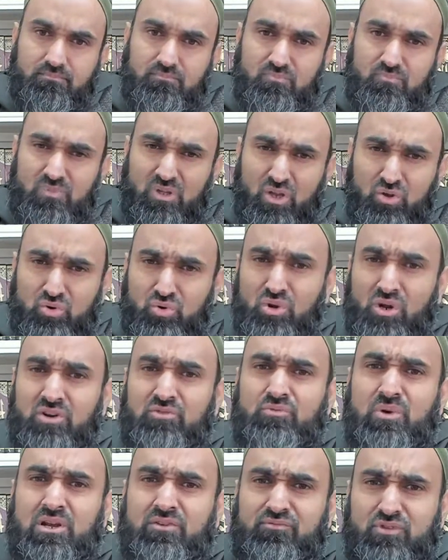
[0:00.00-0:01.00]
Do not
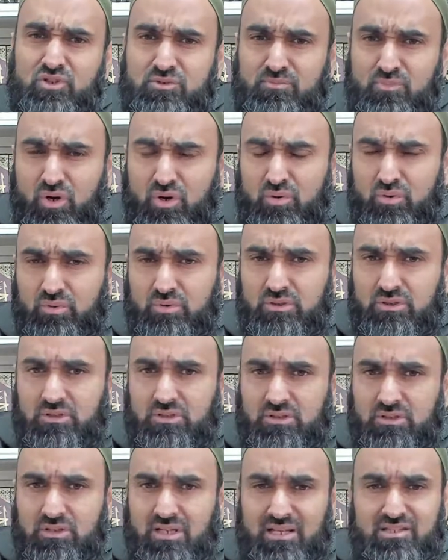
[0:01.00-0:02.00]
wait for tomorrow.
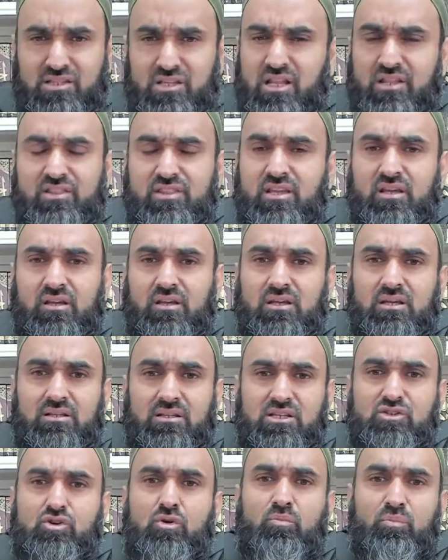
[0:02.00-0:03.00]
There's
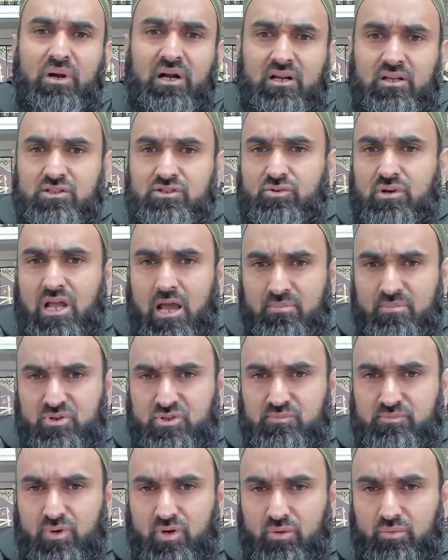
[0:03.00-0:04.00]
no miracle going to happen
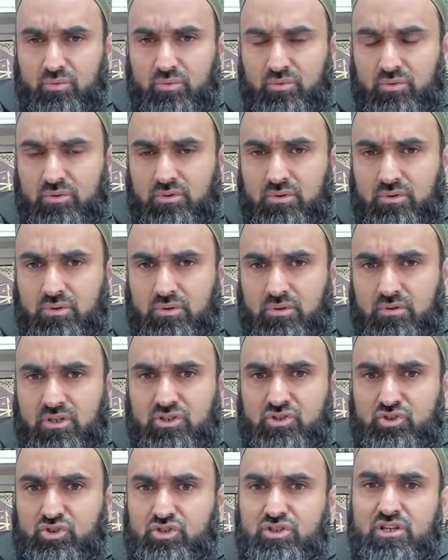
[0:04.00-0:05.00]
tomorrow. You're
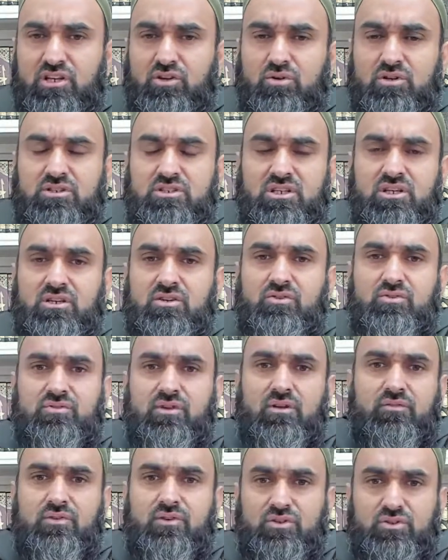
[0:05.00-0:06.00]
suddenly going to turn yourself
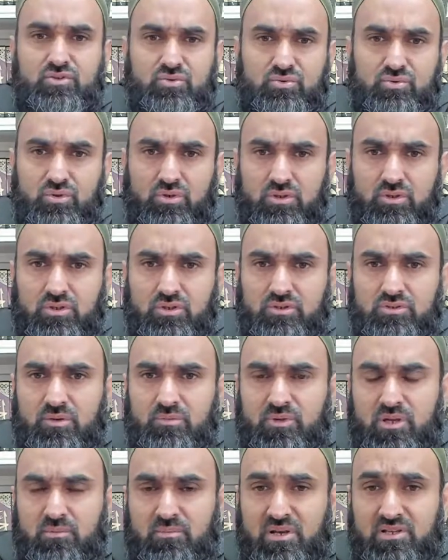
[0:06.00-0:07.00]
into something
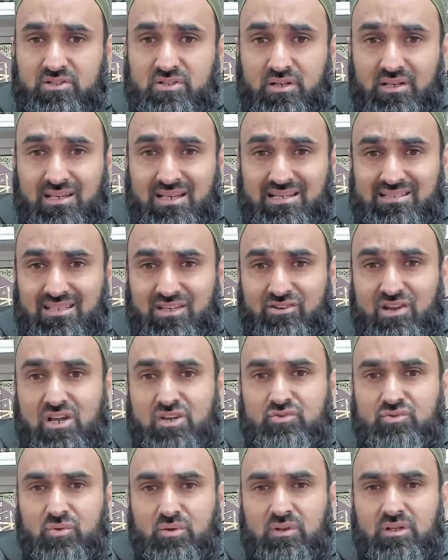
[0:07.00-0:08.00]
amazing. It's a
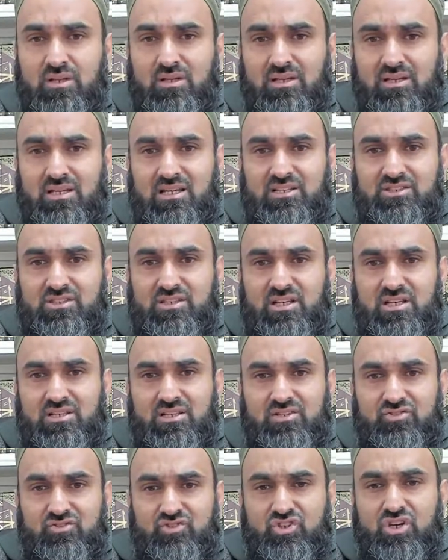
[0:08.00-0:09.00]
gradual
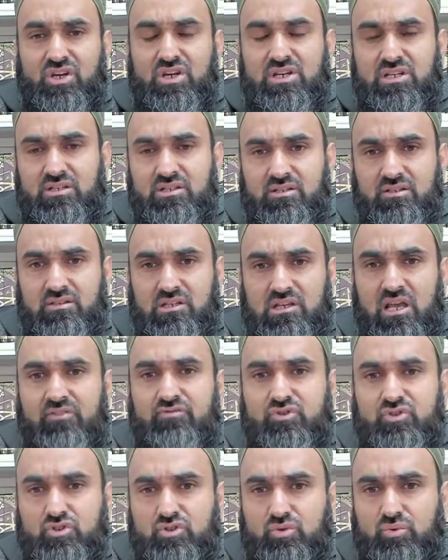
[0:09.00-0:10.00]
journey that you have to
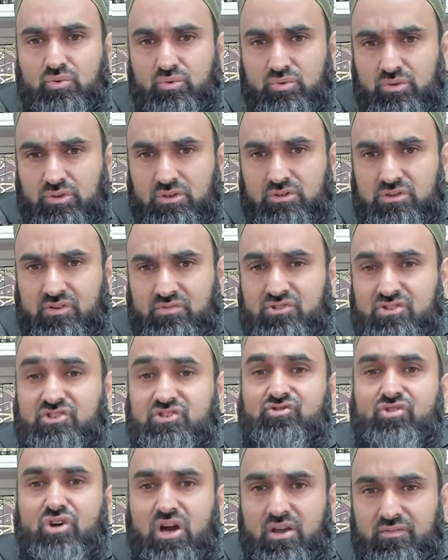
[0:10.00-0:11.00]
do. You have to
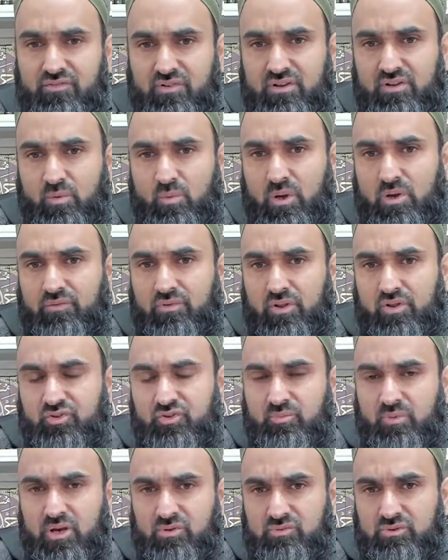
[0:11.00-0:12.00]
strive in the way of Allah
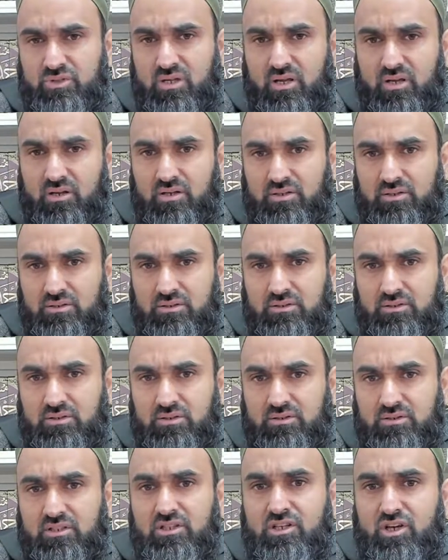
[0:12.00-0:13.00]
subhanahu wa ta'ala.
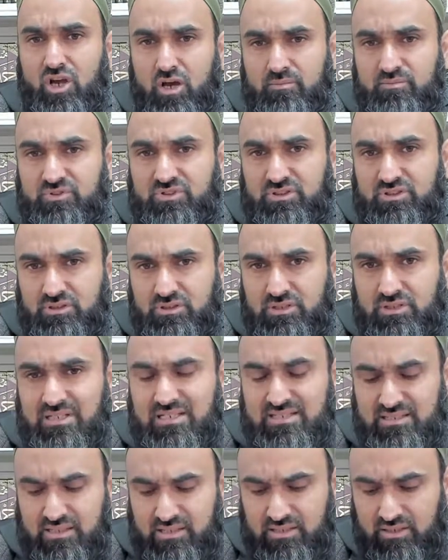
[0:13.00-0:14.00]
Nothing comes
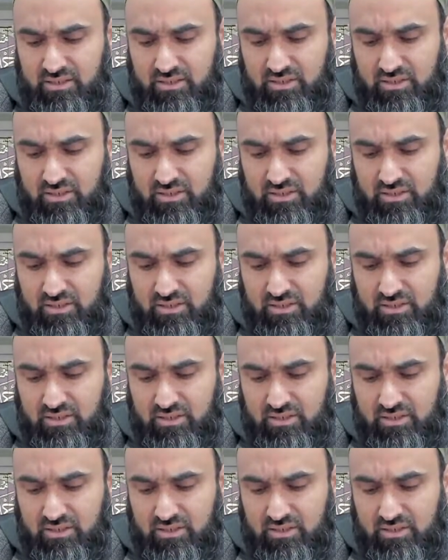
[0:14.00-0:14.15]
easily.